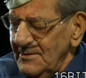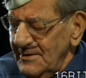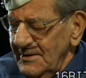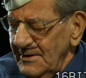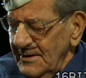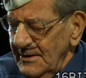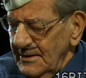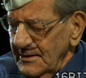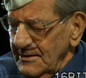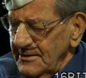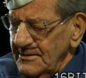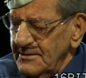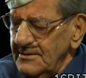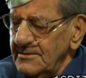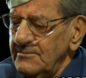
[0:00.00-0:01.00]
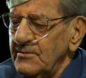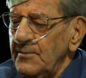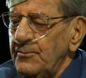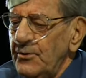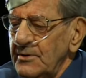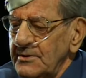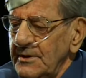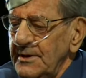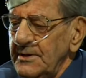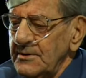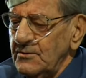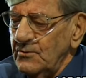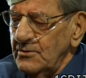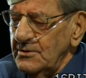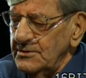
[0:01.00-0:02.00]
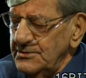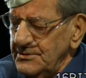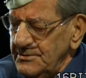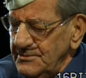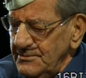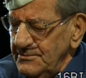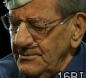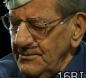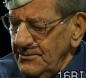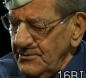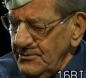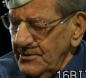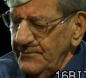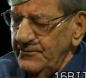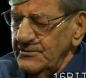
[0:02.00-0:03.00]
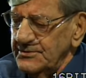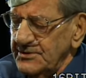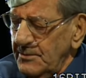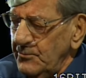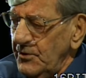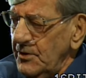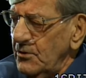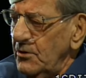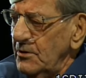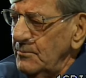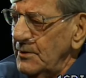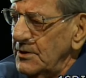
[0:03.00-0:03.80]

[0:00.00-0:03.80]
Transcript: Uh, report to headquarters uh, for summary court martial.